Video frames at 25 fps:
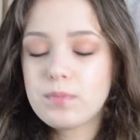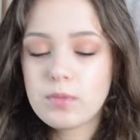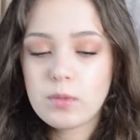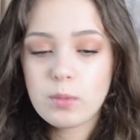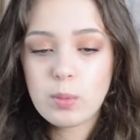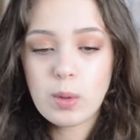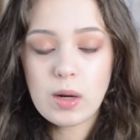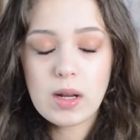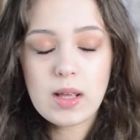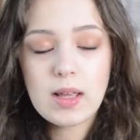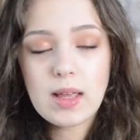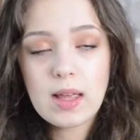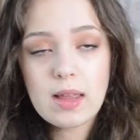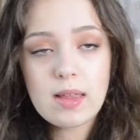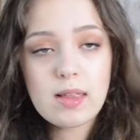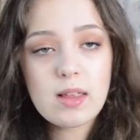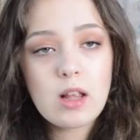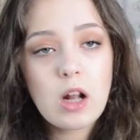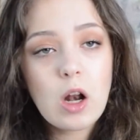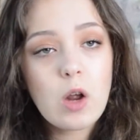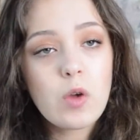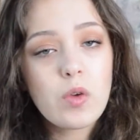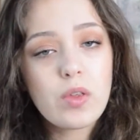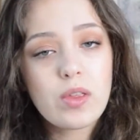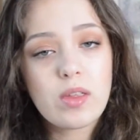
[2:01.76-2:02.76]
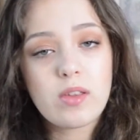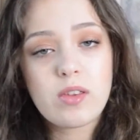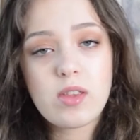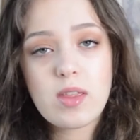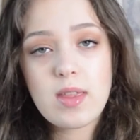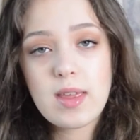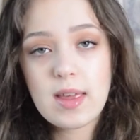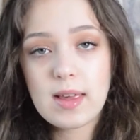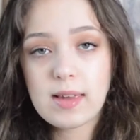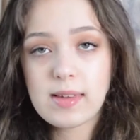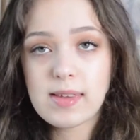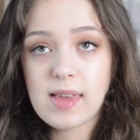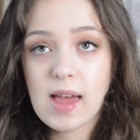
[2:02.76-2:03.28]
when it gets closer to
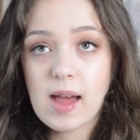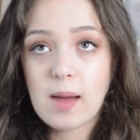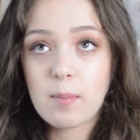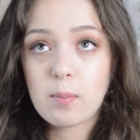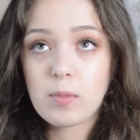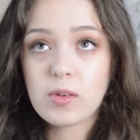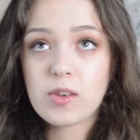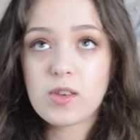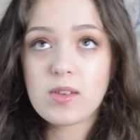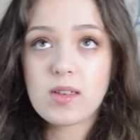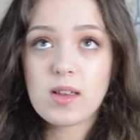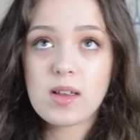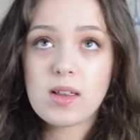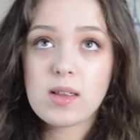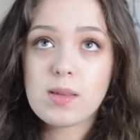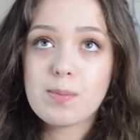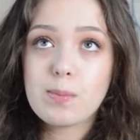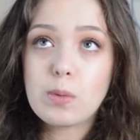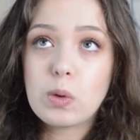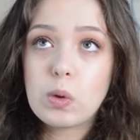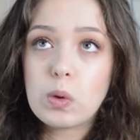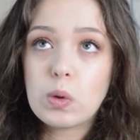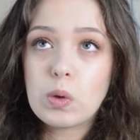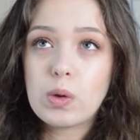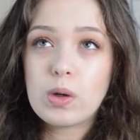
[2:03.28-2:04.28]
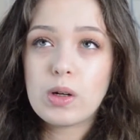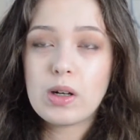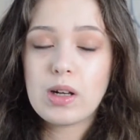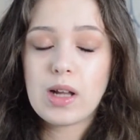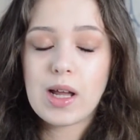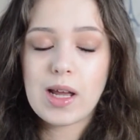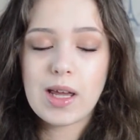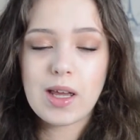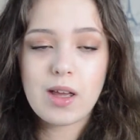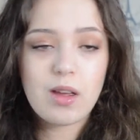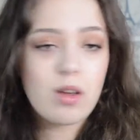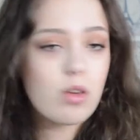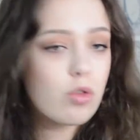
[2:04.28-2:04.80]
the exam, so that's more
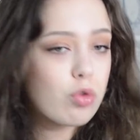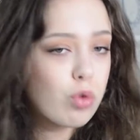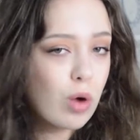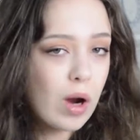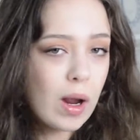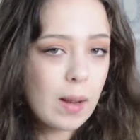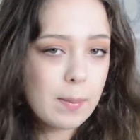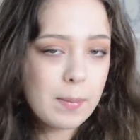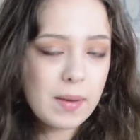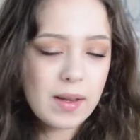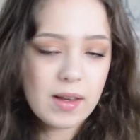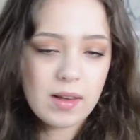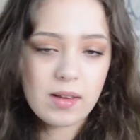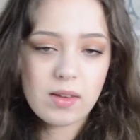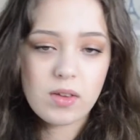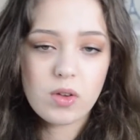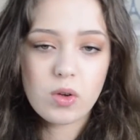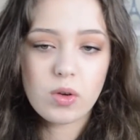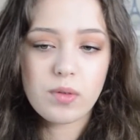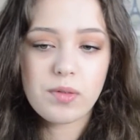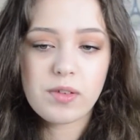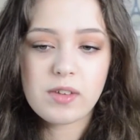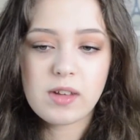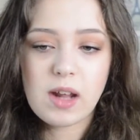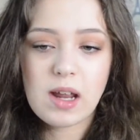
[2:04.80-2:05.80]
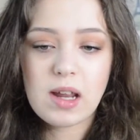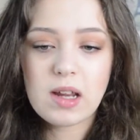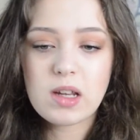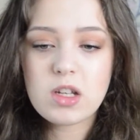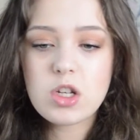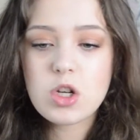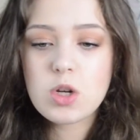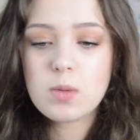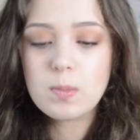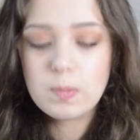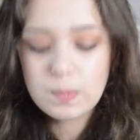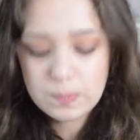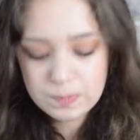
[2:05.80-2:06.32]
like cramming sort of
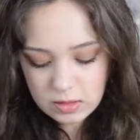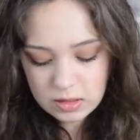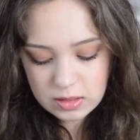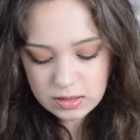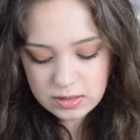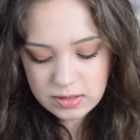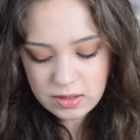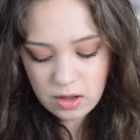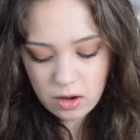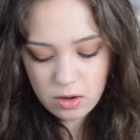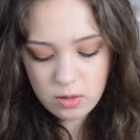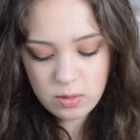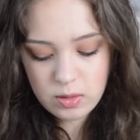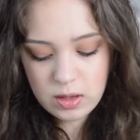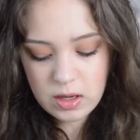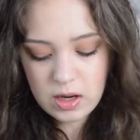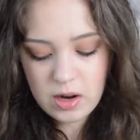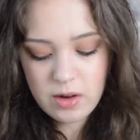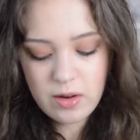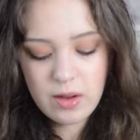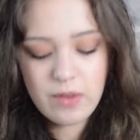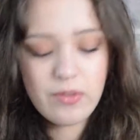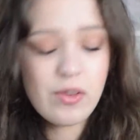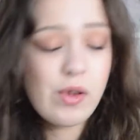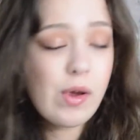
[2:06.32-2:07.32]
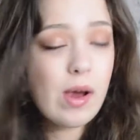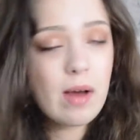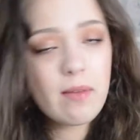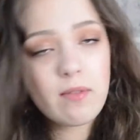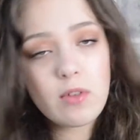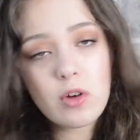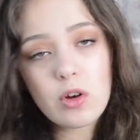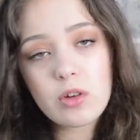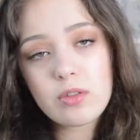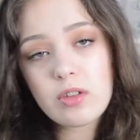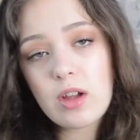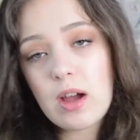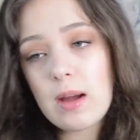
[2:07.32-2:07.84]
stage. So, you know, if you haven't
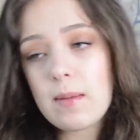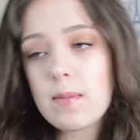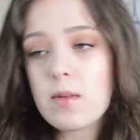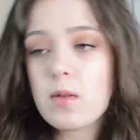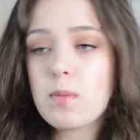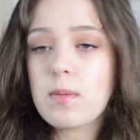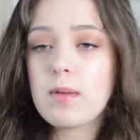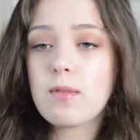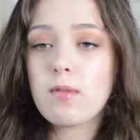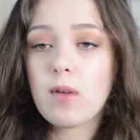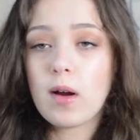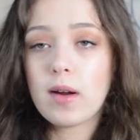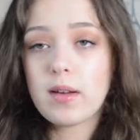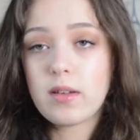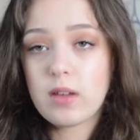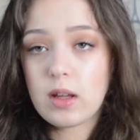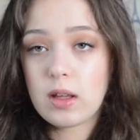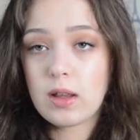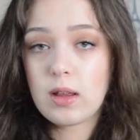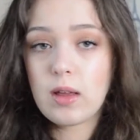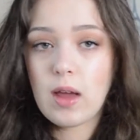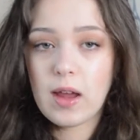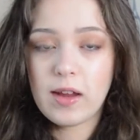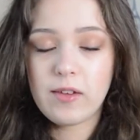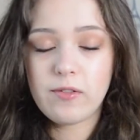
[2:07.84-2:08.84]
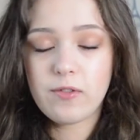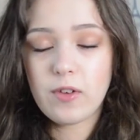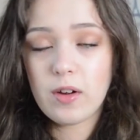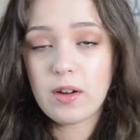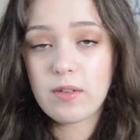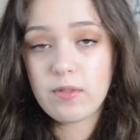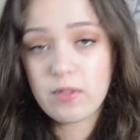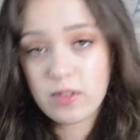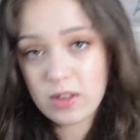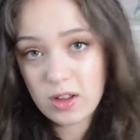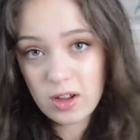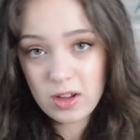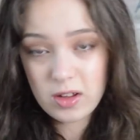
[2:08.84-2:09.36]
got time to be writing A5
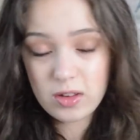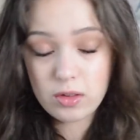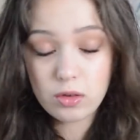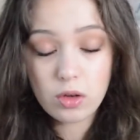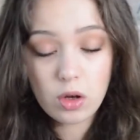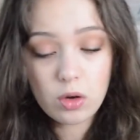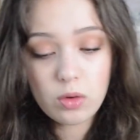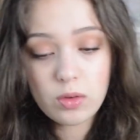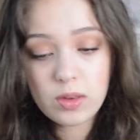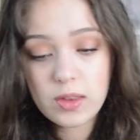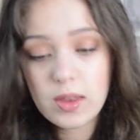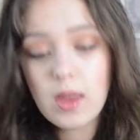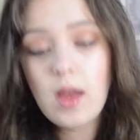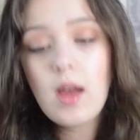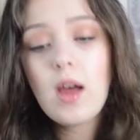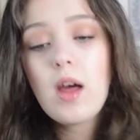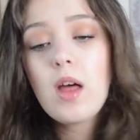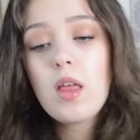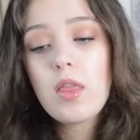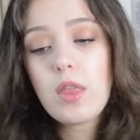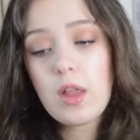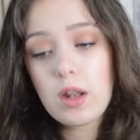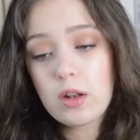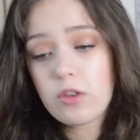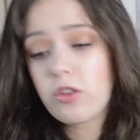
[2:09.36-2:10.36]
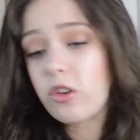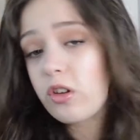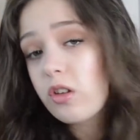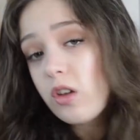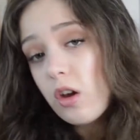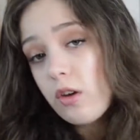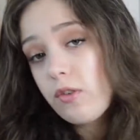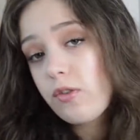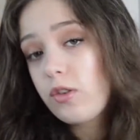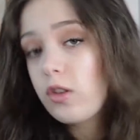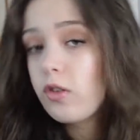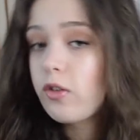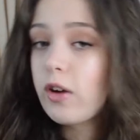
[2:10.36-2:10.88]
sized notes, then just
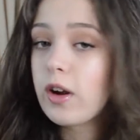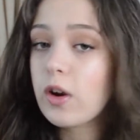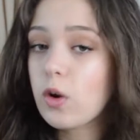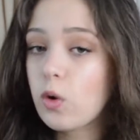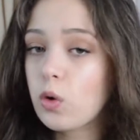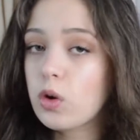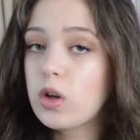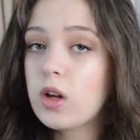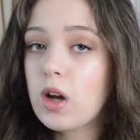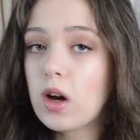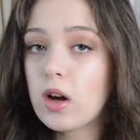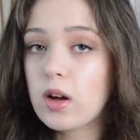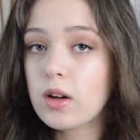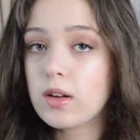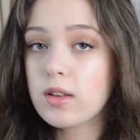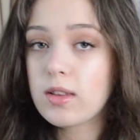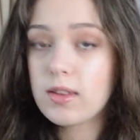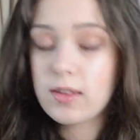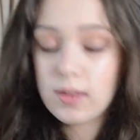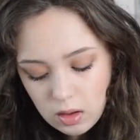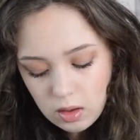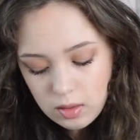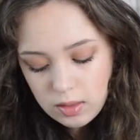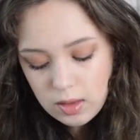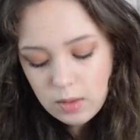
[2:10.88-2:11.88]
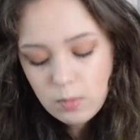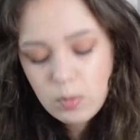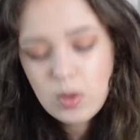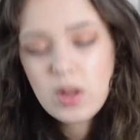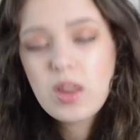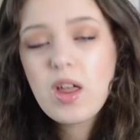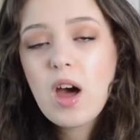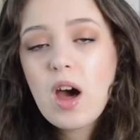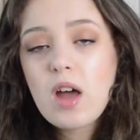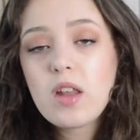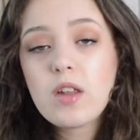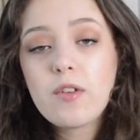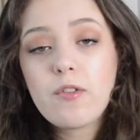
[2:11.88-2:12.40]
go for the record cards. Then with
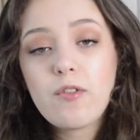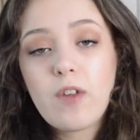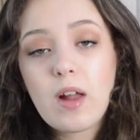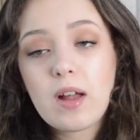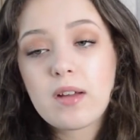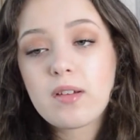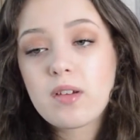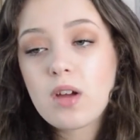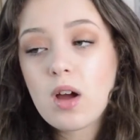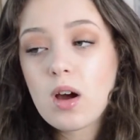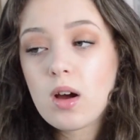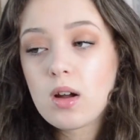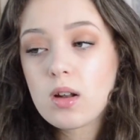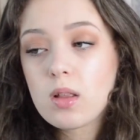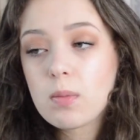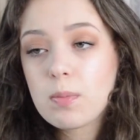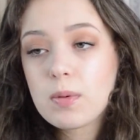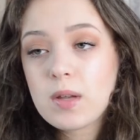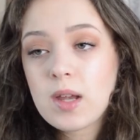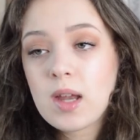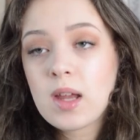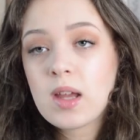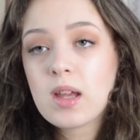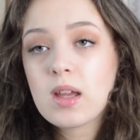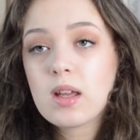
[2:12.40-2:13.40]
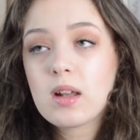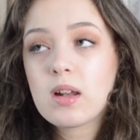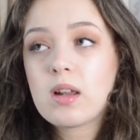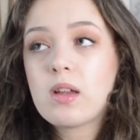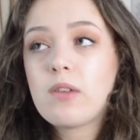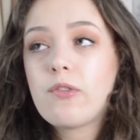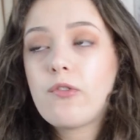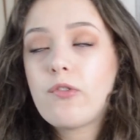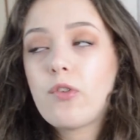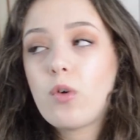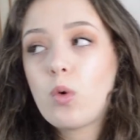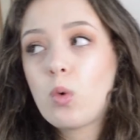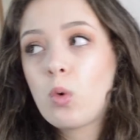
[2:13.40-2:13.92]
other flashcards, particularly
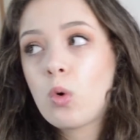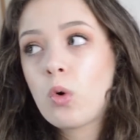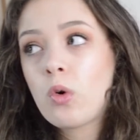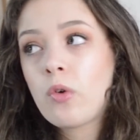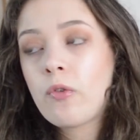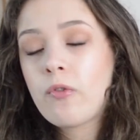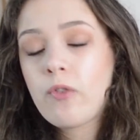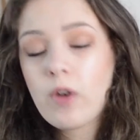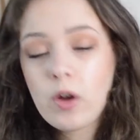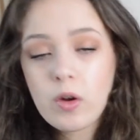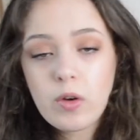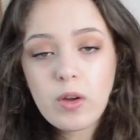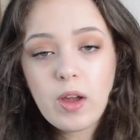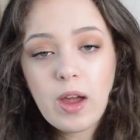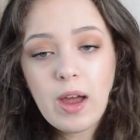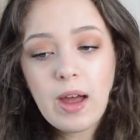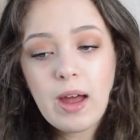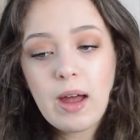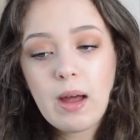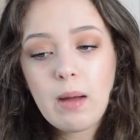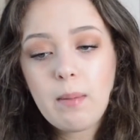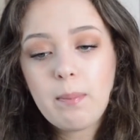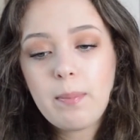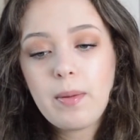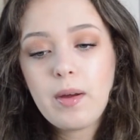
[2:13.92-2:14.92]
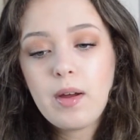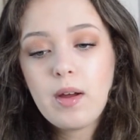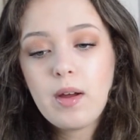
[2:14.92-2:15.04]
for vocab,